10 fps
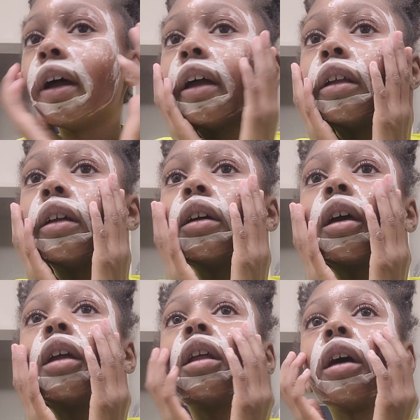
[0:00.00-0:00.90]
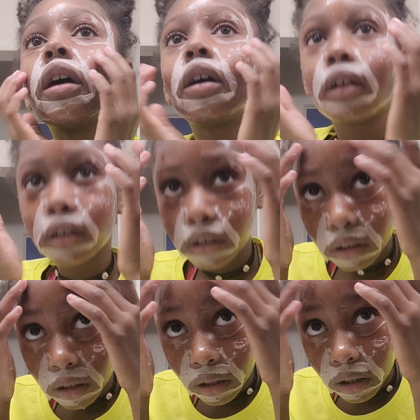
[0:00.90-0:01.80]
a way to get it
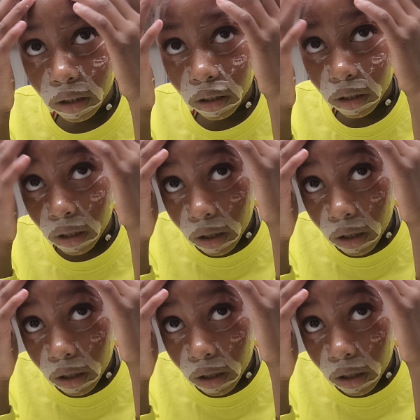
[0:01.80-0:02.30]
unsticky.